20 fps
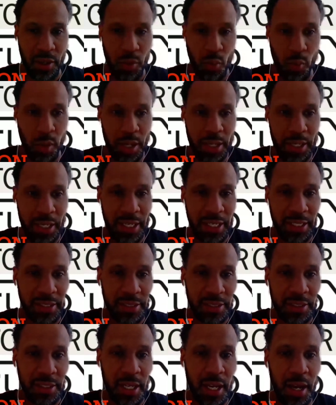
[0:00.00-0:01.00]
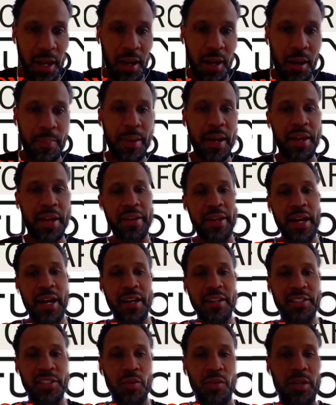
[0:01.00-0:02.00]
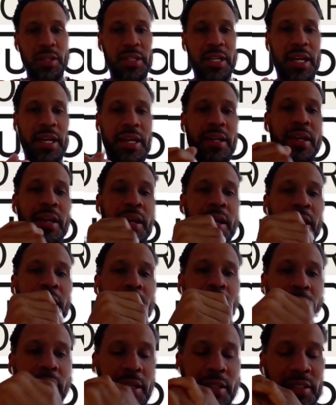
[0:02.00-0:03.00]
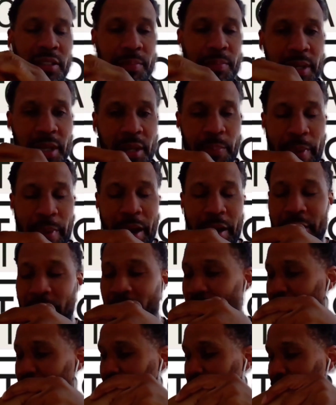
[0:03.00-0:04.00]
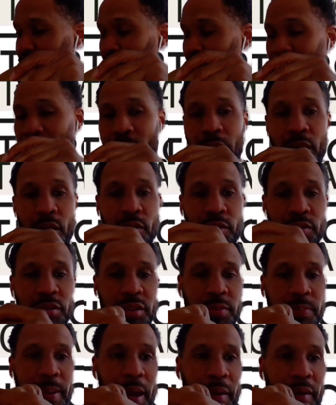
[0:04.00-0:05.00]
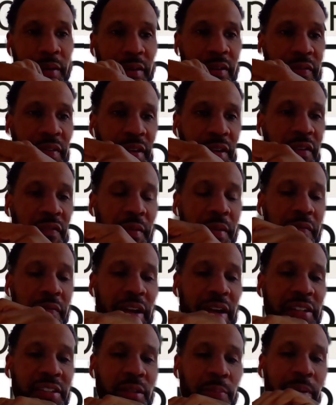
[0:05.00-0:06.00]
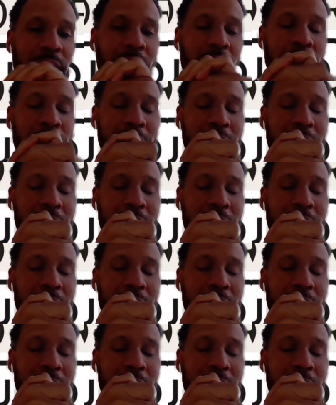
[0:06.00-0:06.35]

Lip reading: what is up? How you guys doing today? It's me, Brandon, your friend, your neighbor, your host. Back with another video for Innovation Property